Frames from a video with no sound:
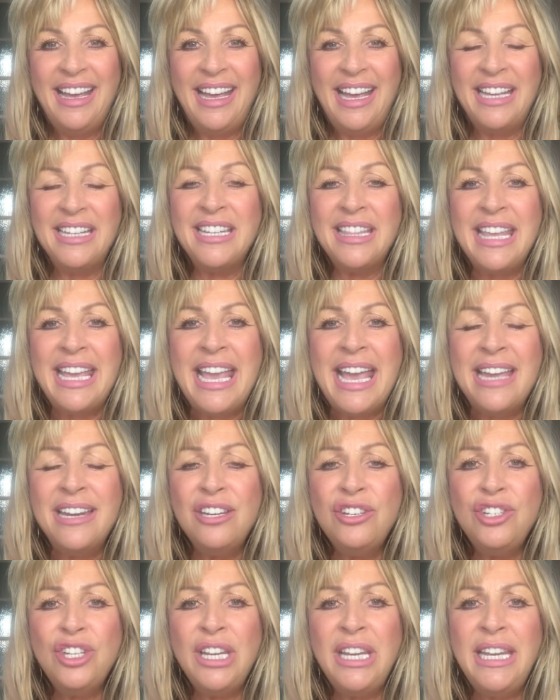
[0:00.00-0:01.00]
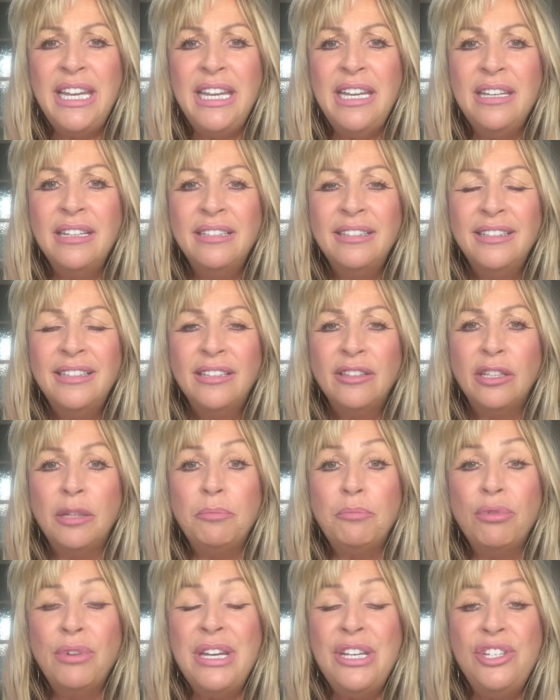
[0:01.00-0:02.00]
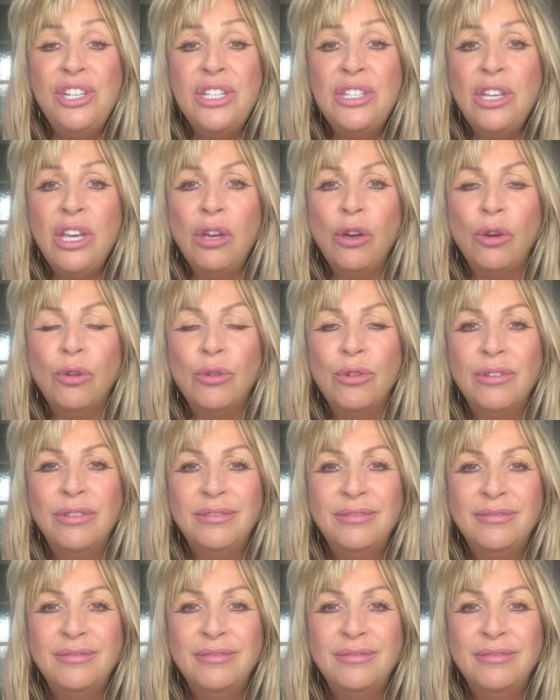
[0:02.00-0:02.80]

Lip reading: and to the energy that bridges you